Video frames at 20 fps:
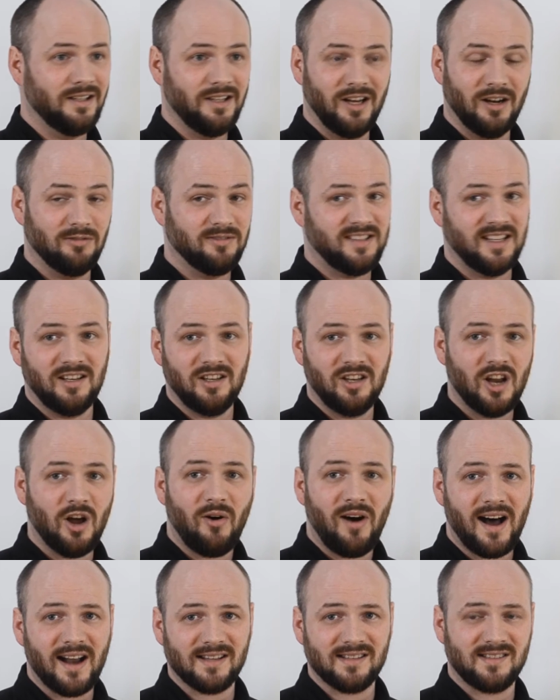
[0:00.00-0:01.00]
didn't
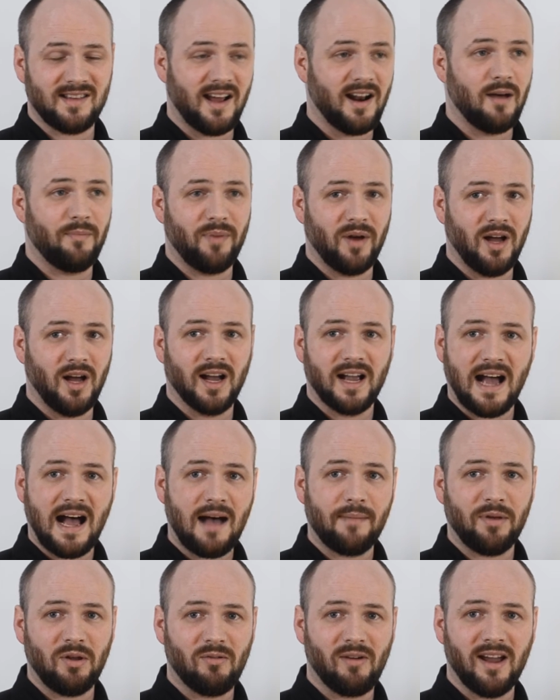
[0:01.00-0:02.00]
know how to set up a
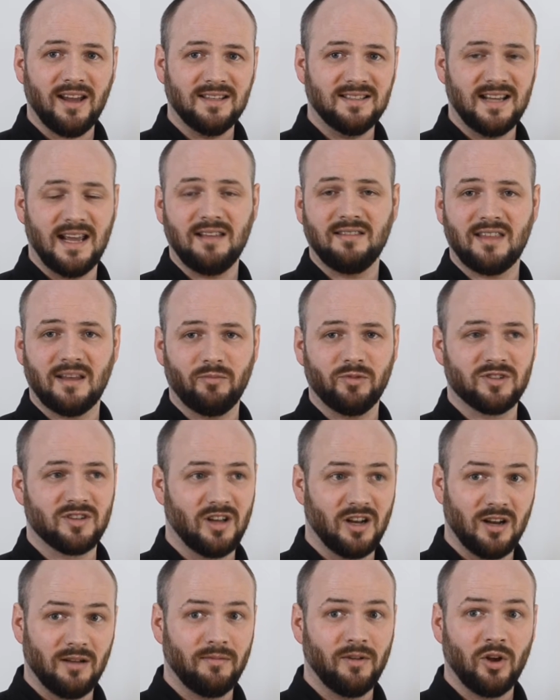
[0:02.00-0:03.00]
copyright date that was
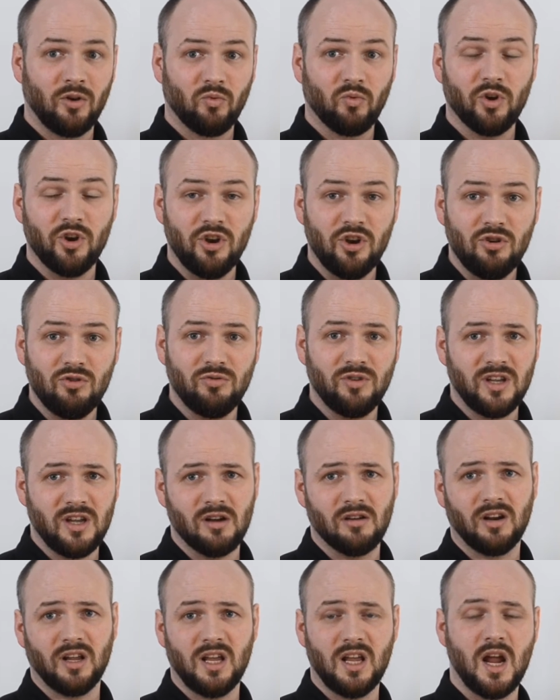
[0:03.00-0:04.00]
going to renew
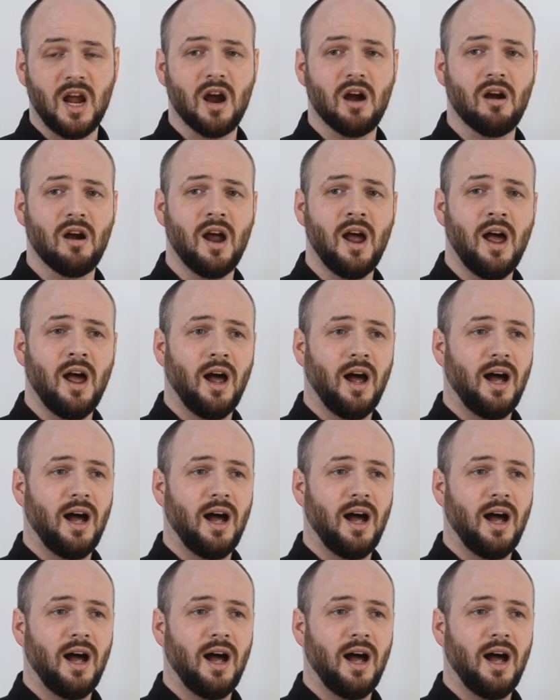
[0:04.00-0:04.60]
year to year.